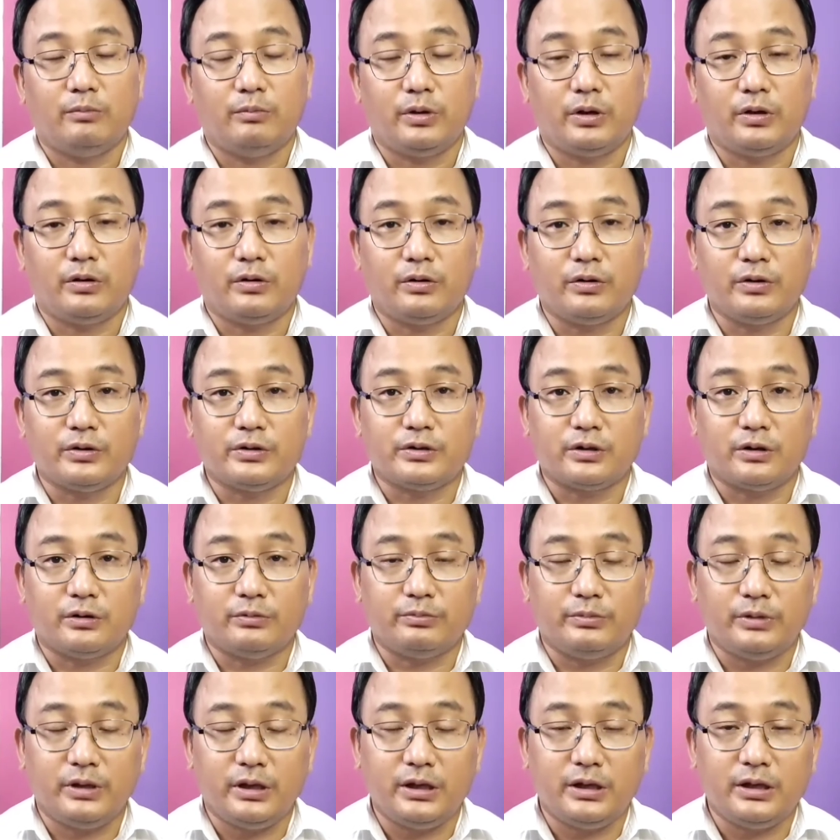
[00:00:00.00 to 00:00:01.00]
Because
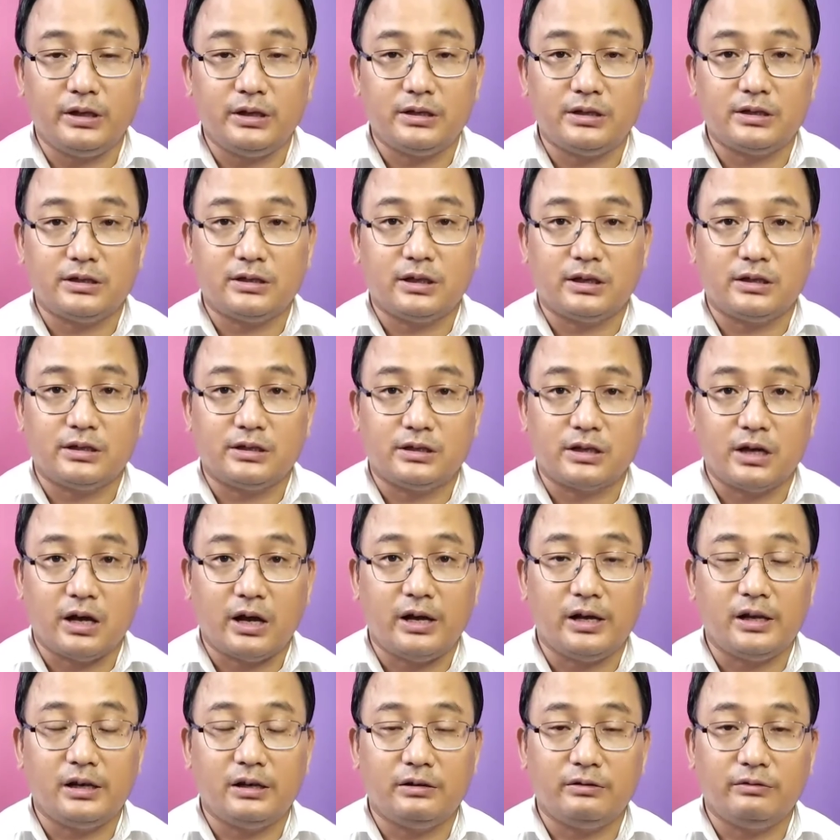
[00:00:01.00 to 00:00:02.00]
of these, the
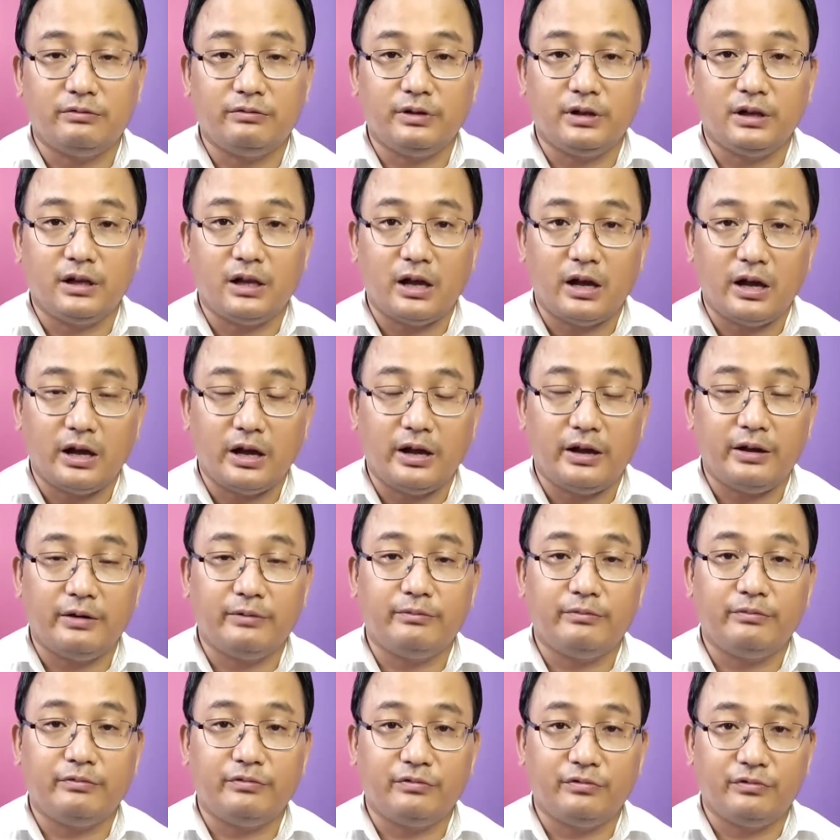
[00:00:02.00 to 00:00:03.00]
child will
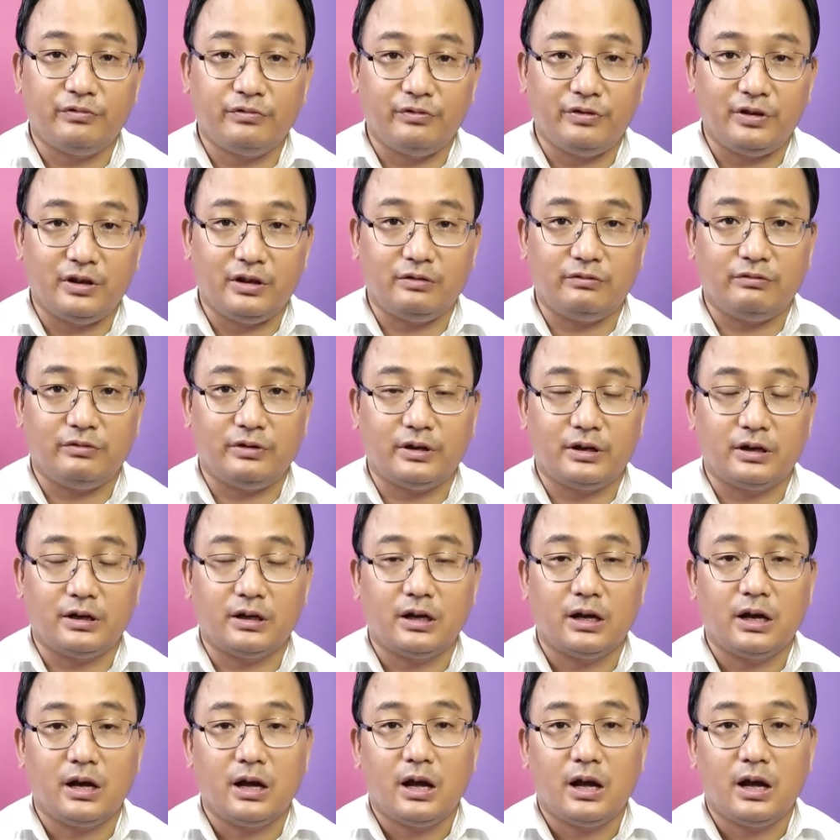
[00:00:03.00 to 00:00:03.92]
have fever.